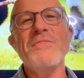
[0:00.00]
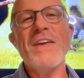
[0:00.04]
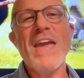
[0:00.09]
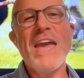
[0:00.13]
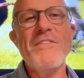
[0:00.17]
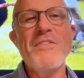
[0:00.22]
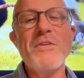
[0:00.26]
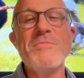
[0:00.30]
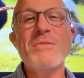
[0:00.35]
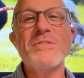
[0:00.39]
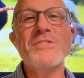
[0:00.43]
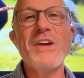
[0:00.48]
gave
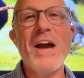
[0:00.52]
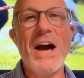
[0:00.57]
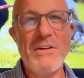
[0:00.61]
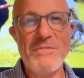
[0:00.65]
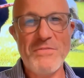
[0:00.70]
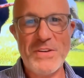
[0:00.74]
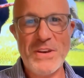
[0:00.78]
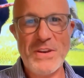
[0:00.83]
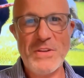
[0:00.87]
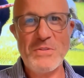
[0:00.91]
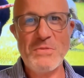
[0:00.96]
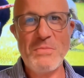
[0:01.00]
him his
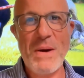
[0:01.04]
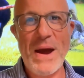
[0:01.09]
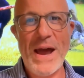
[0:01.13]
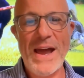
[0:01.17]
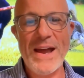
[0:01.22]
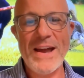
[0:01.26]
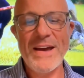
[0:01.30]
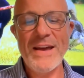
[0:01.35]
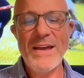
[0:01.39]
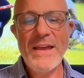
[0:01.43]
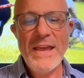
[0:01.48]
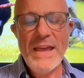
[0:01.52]
confidence
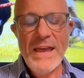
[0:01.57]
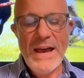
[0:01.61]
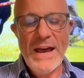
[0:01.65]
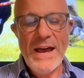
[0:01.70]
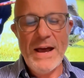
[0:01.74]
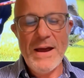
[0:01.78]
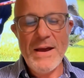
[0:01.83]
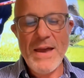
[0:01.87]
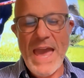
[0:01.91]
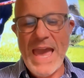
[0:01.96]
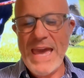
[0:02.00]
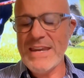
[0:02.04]
back.
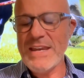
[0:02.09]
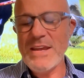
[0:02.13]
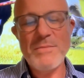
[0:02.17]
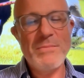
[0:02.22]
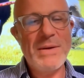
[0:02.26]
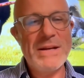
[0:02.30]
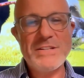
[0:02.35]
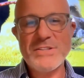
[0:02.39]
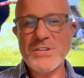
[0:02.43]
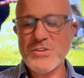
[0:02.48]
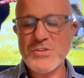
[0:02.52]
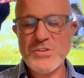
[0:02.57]
My
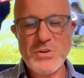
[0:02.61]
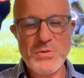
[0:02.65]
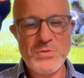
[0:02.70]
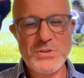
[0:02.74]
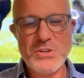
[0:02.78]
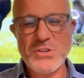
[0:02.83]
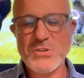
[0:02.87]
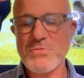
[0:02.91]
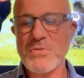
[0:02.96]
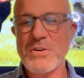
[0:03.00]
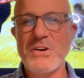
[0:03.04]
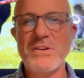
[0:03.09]
sister
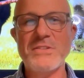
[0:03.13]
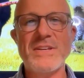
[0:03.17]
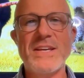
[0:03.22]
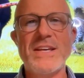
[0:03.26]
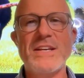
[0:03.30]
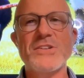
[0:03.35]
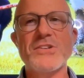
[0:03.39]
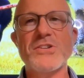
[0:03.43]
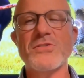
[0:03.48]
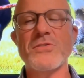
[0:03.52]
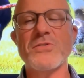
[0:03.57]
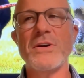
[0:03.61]
was thrilled.
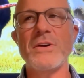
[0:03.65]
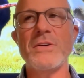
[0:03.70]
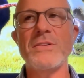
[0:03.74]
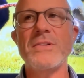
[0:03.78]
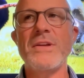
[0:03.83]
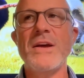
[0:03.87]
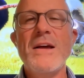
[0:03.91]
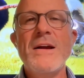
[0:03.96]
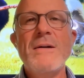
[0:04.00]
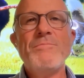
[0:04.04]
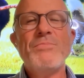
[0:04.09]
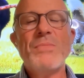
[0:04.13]
He's thrilled.
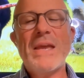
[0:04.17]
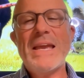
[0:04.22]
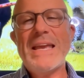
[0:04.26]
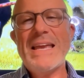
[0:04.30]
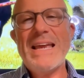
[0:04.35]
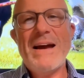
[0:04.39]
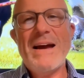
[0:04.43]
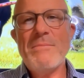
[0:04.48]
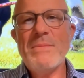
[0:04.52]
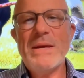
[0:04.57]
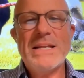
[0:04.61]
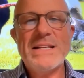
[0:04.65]

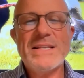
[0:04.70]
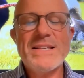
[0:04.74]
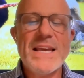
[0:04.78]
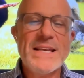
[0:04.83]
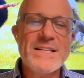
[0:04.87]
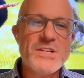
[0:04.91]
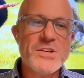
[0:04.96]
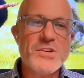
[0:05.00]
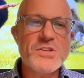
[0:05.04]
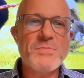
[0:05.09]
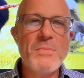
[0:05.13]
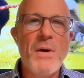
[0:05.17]
I mean, it's
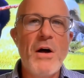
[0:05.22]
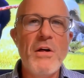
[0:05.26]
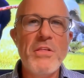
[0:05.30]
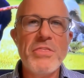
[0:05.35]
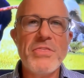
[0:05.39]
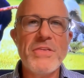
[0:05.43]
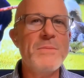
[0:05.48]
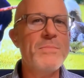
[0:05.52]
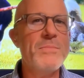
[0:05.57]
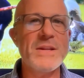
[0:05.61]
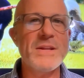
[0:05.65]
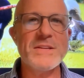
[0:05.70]
a small
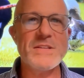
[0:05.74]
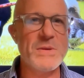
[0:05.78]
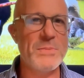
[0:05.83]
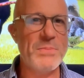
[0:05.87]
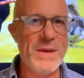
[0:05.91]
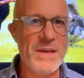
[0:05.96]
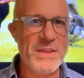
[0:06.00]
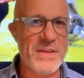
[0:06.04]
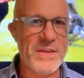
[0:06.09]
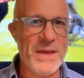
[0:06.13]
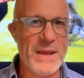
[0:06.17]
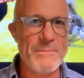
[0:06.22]
thing, but it's a big
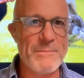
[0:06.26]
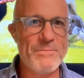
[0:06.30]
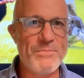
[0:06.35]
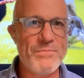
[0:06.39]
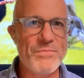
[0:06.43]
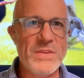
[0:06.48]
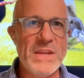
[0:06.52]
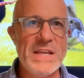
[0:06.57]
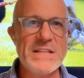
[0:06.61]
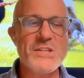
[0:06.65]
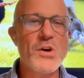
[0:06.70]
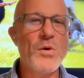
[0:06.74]
thing.
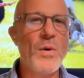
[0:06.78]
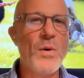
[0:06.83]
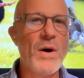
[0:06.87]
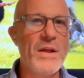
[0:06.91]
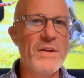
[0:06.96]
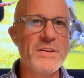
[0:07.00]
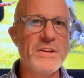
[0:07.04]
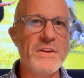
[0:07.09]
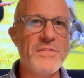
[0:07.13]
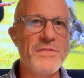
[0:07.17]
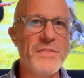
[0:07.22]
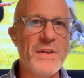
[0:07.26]
It's a
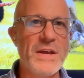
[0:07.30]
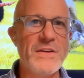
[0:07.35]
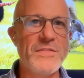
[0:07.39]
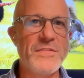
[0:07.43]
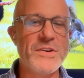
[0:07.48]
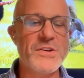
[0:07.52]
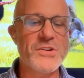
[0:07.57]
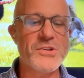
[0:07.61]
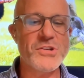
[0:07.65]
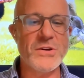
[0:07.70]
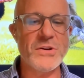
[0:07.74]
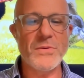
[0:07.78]
quality of life
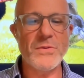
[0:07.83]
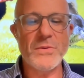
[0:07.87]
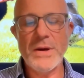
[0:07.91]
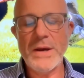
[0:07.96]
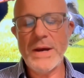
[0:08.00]
issue.